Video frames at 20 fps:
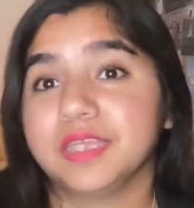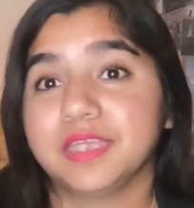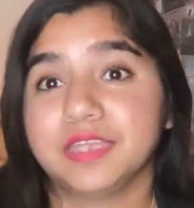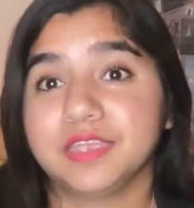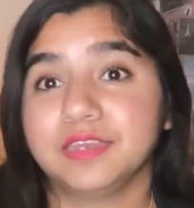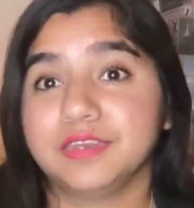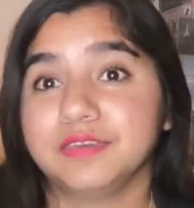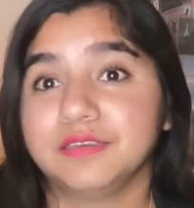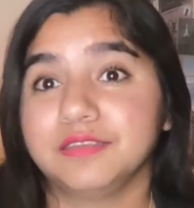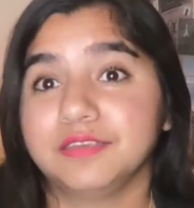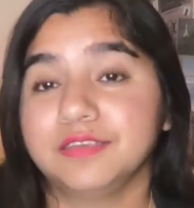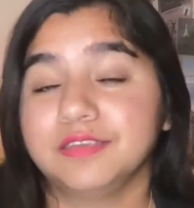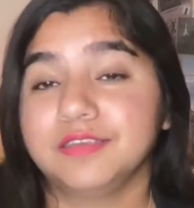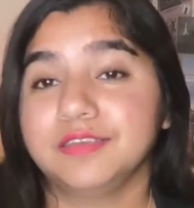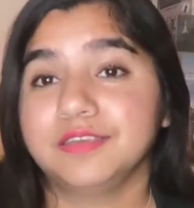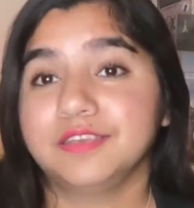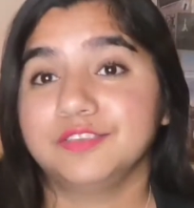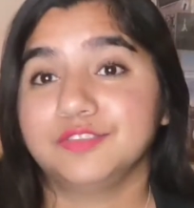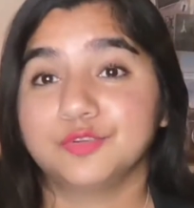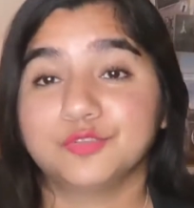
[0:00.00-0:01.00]
in
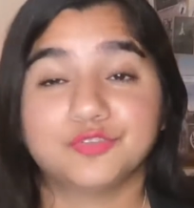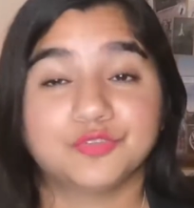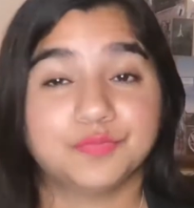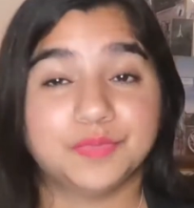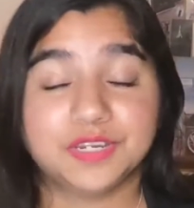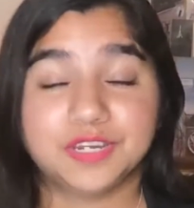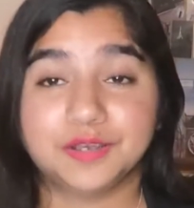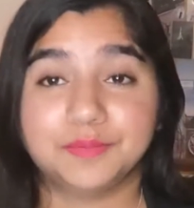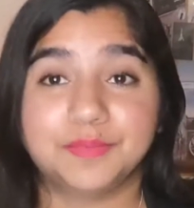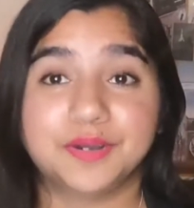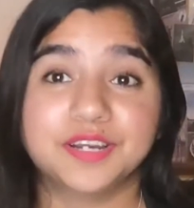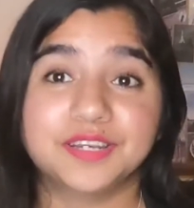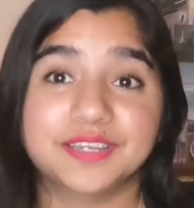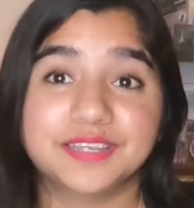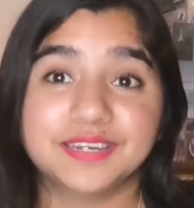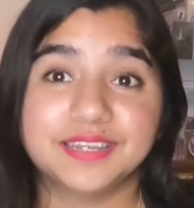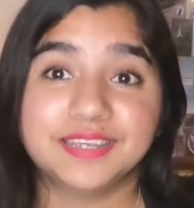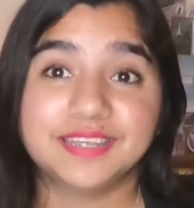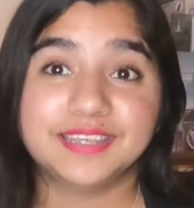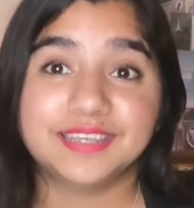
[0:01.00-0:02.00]
social media
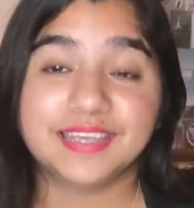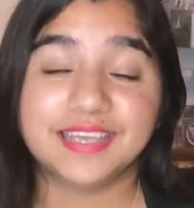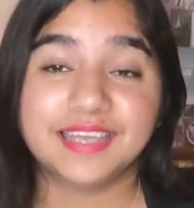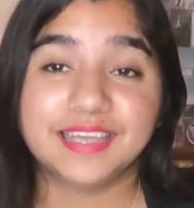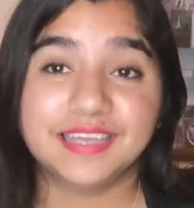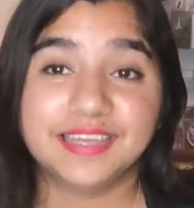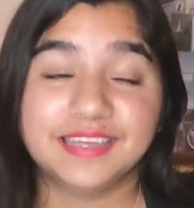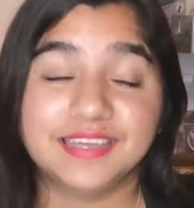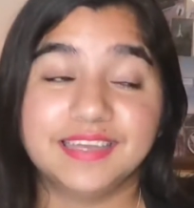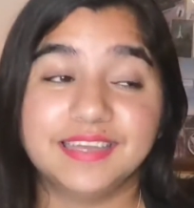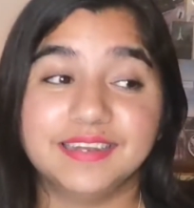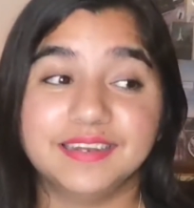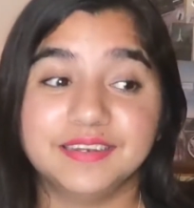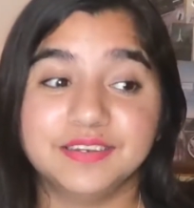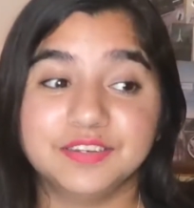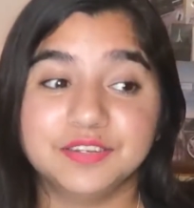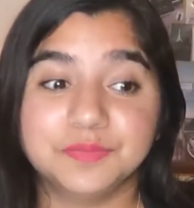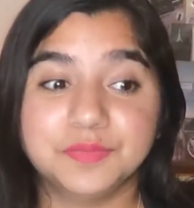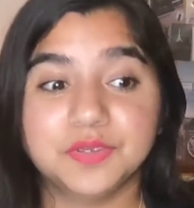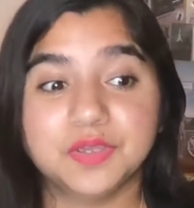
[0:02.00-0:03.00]
marketing. And
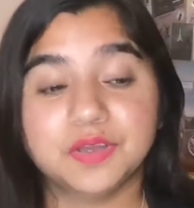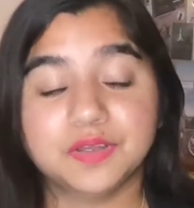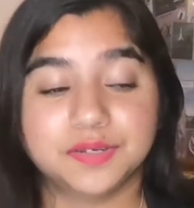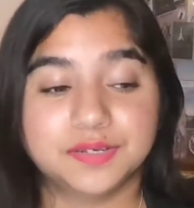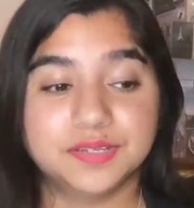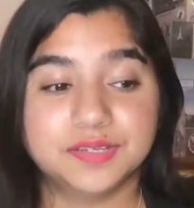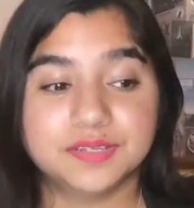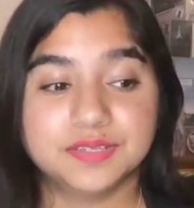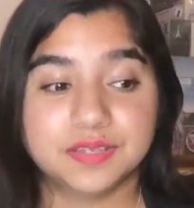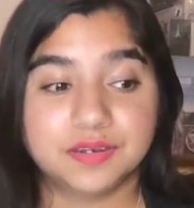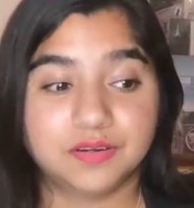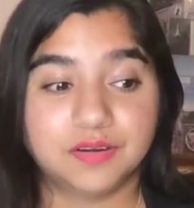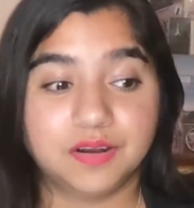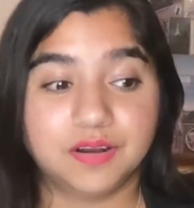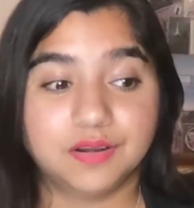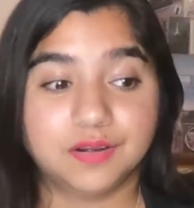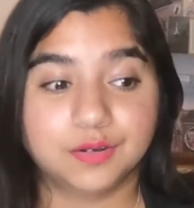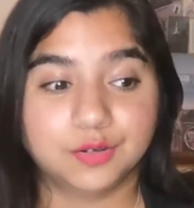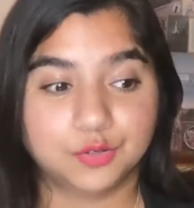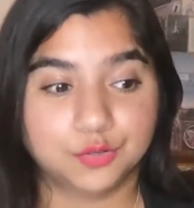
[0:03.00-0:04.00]
to be honest, there
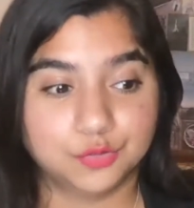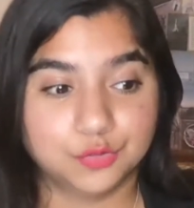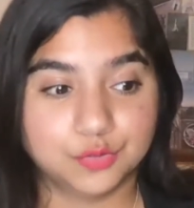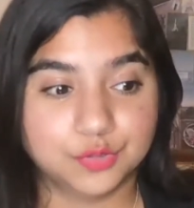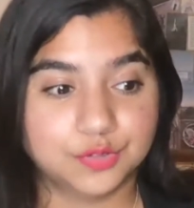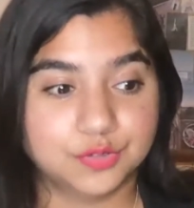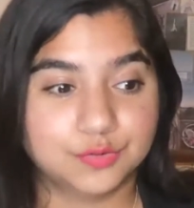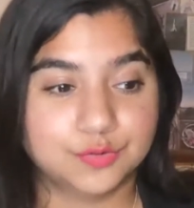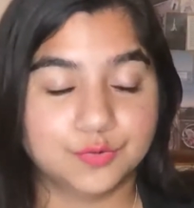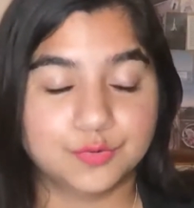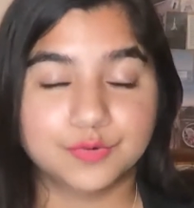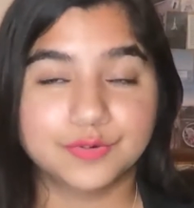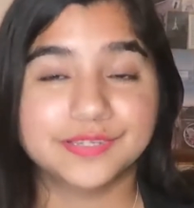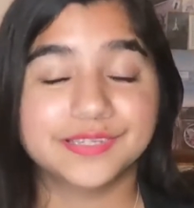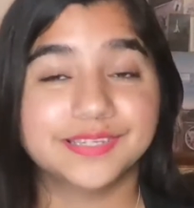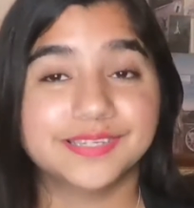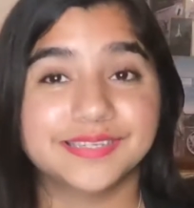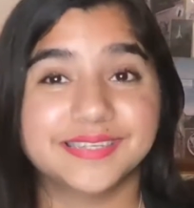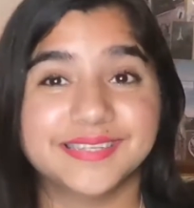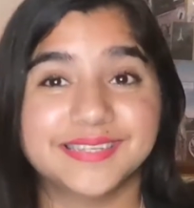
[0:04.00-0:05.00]
are good
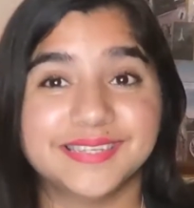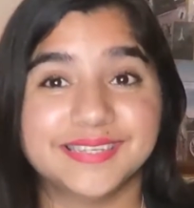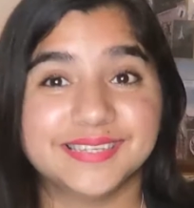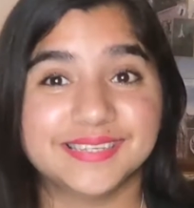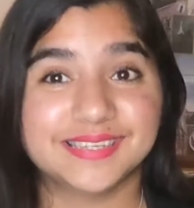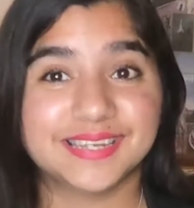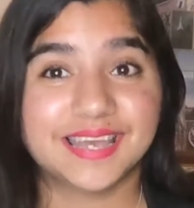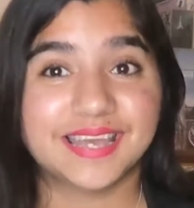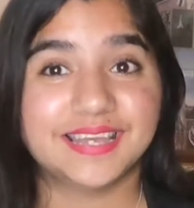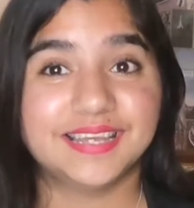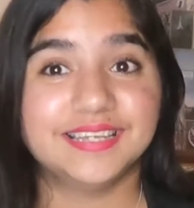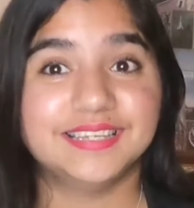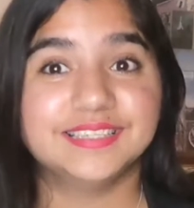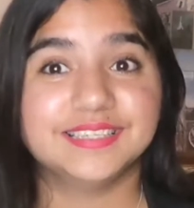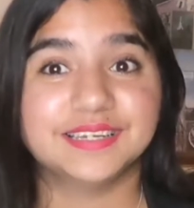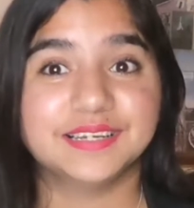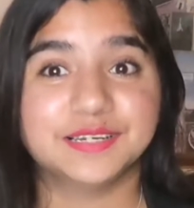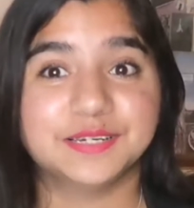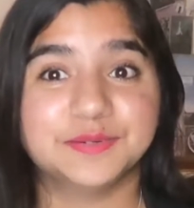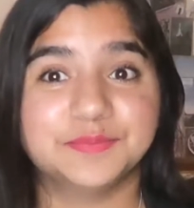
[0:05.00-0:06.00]
courses these days,
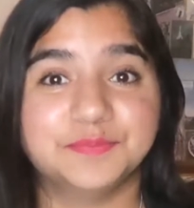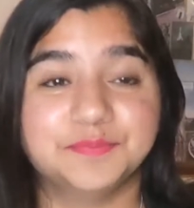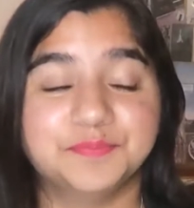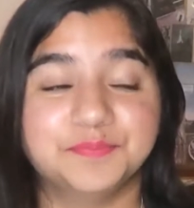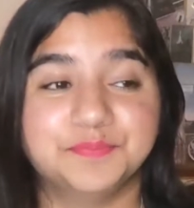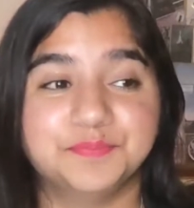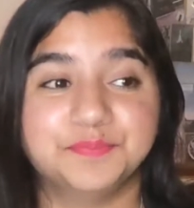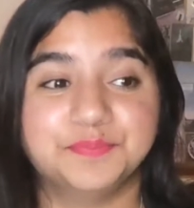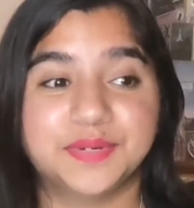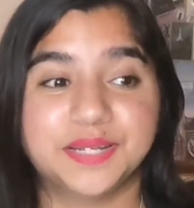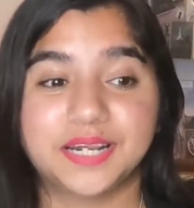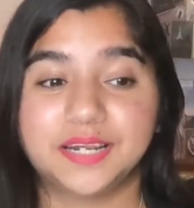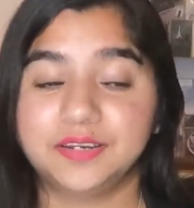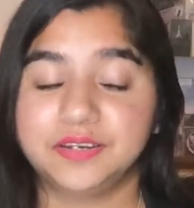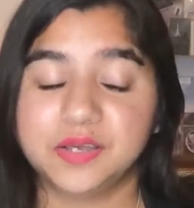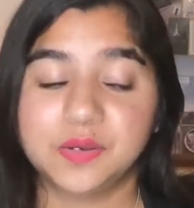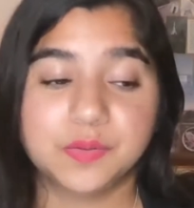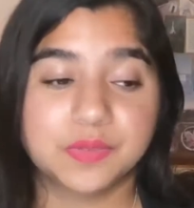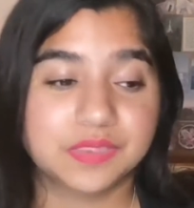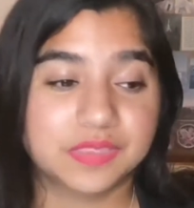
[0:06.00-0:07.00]
but I
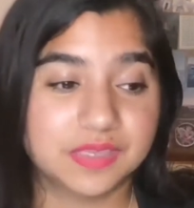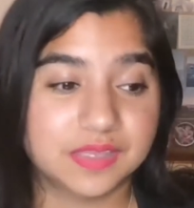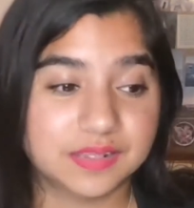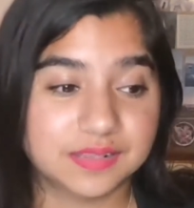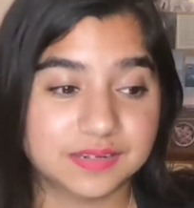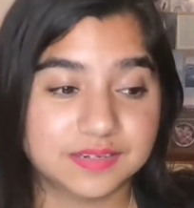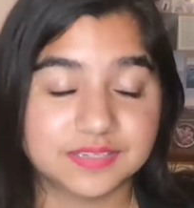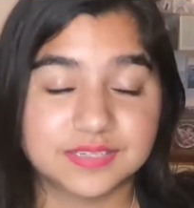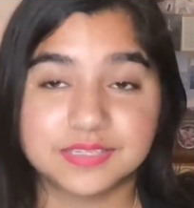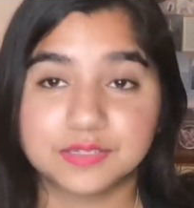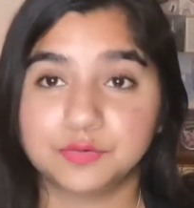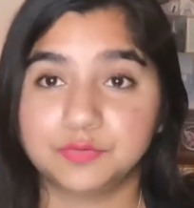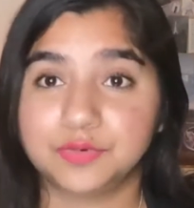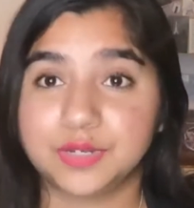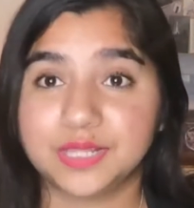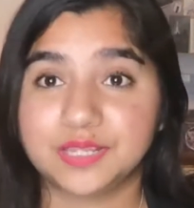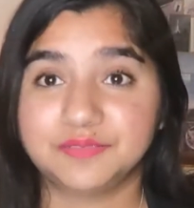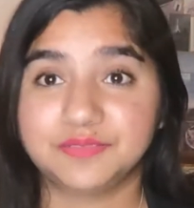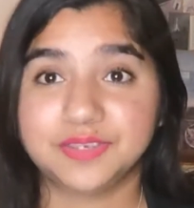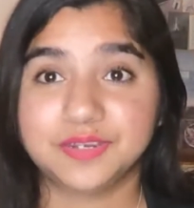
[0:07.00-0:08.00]
don't think they're still
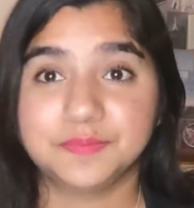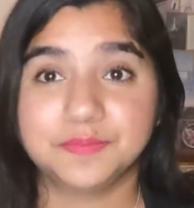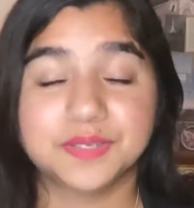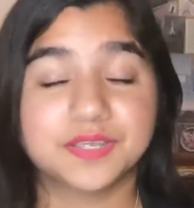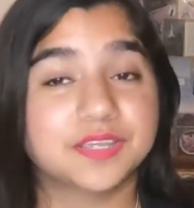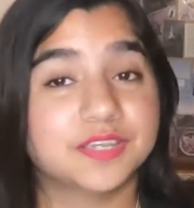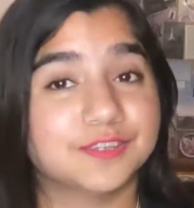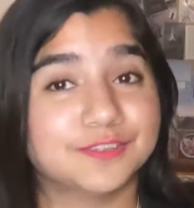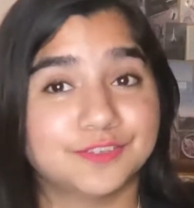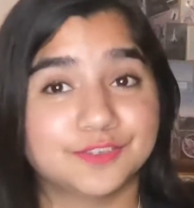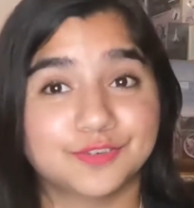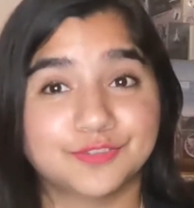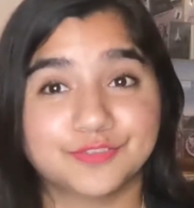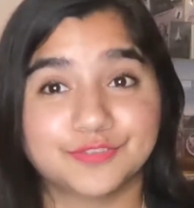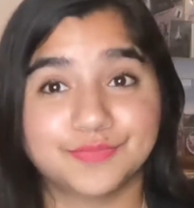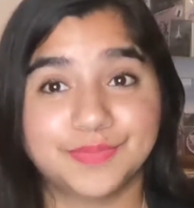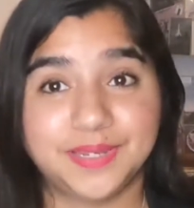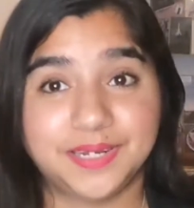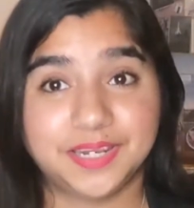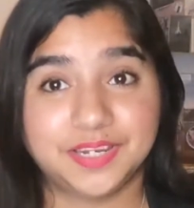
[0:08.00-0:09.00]
relevant because social
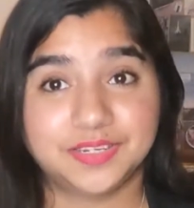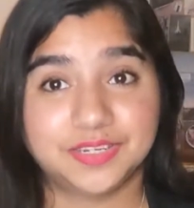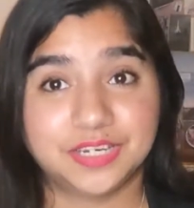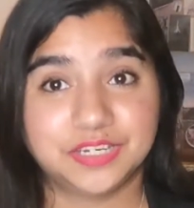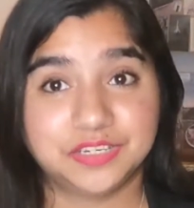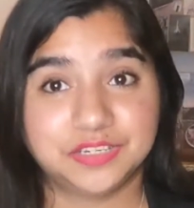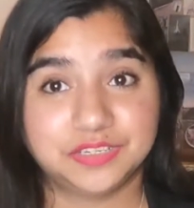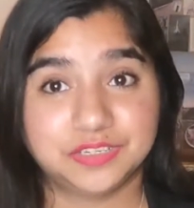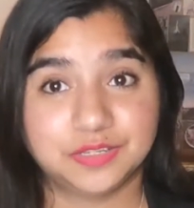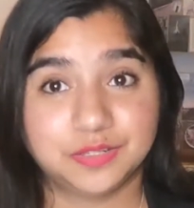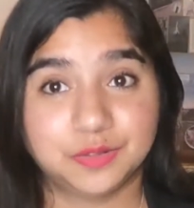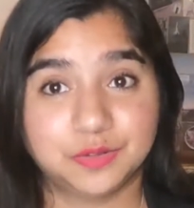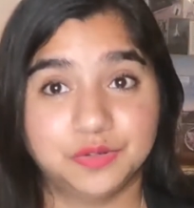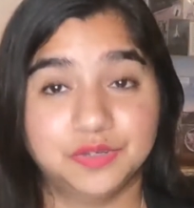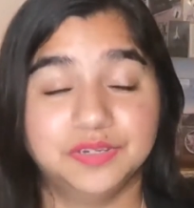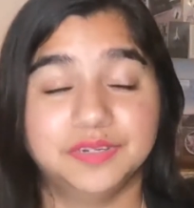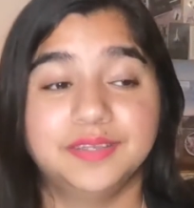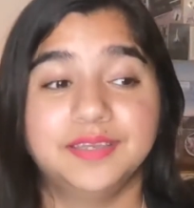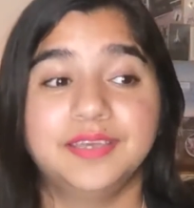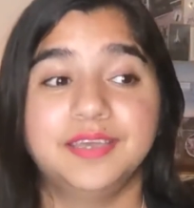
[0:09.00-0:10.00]
media changes a lot.